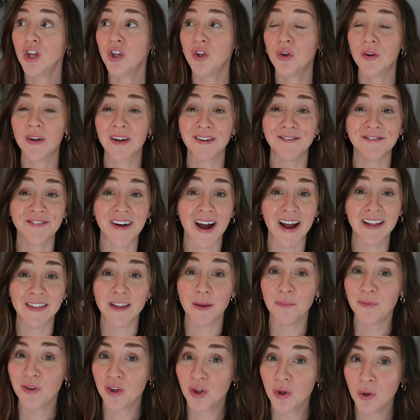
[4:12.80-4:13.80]
You can find
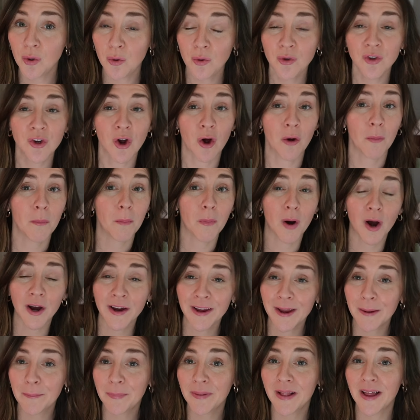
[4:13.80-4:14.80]
them used on
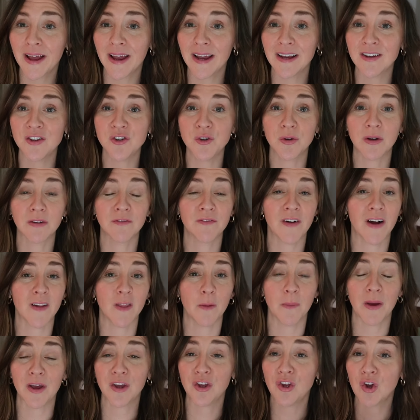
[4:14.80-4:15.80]
Marketplace. You can find
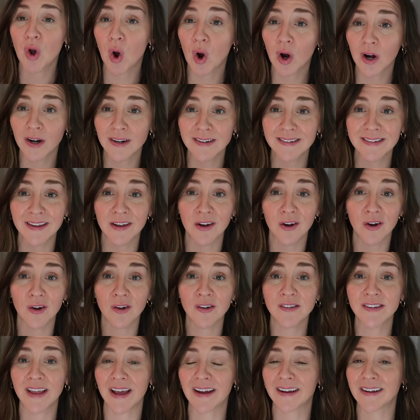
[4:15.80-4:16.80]
them at yard
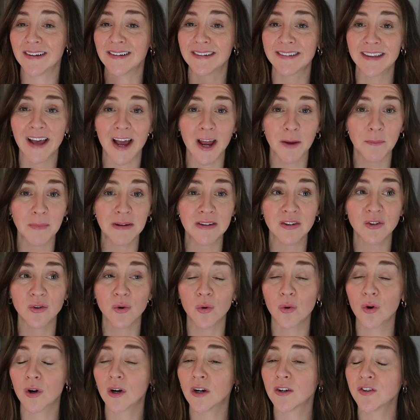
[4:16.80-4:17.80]
sales, at consignment
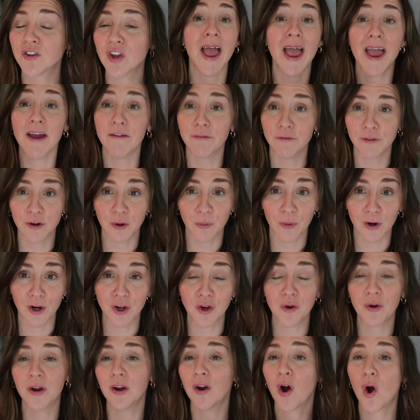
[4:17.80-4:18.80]
stores, everywhere.
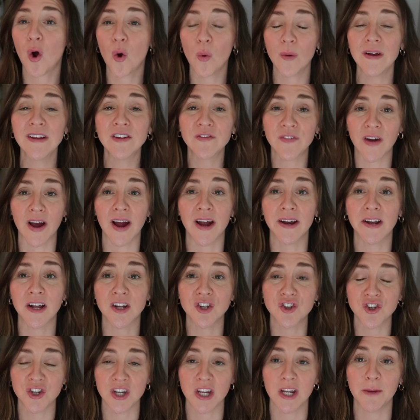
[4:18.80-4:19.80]
You can always find a
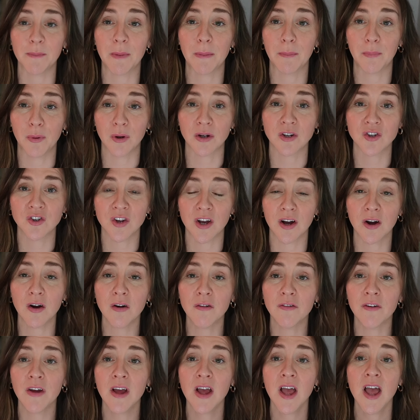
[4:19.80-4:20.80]
cheap
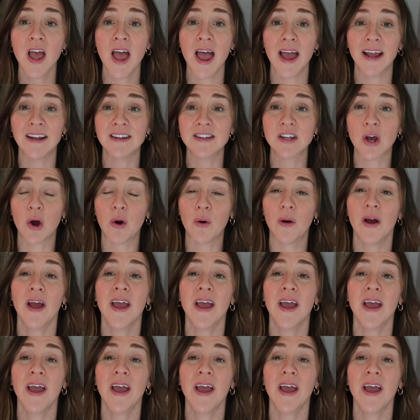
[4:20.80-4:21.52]
bookshelf. And so